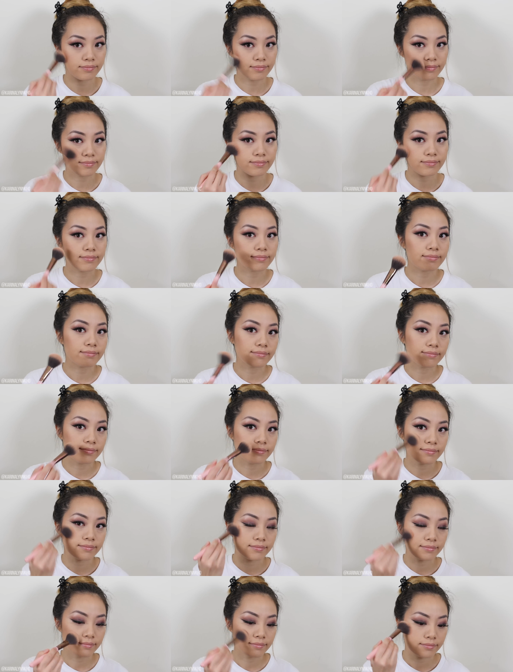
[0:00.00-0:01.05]

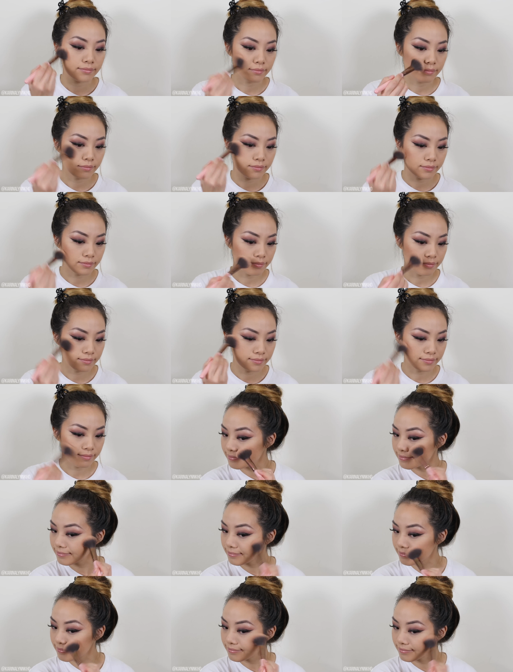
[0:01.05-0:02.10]

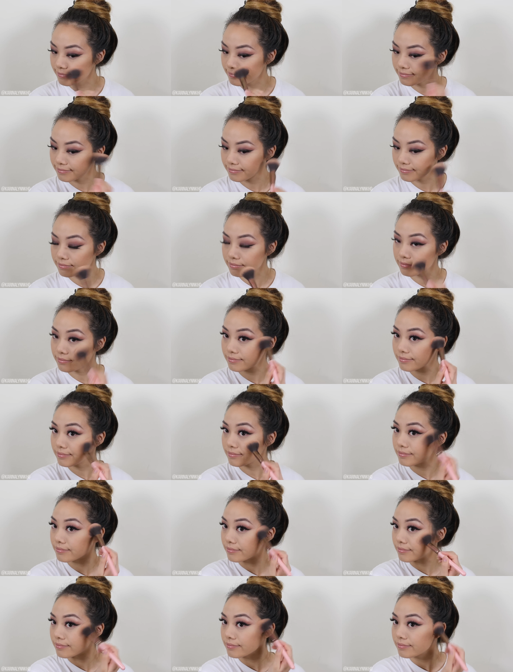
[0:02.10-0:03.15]

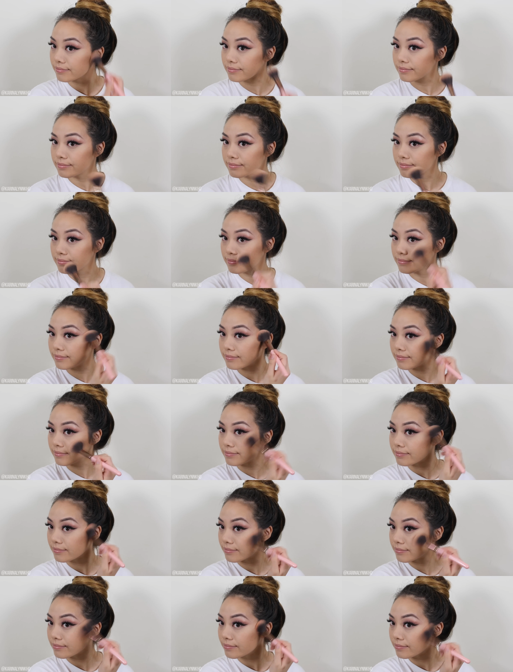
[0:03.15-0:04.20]

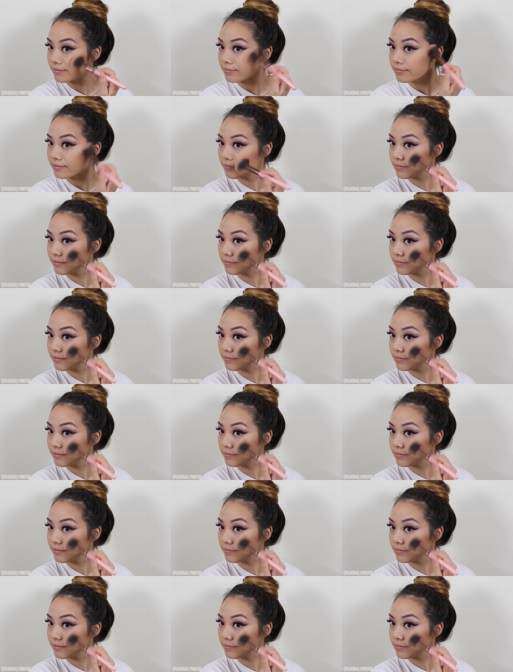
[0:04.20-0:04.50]
Nothing is said.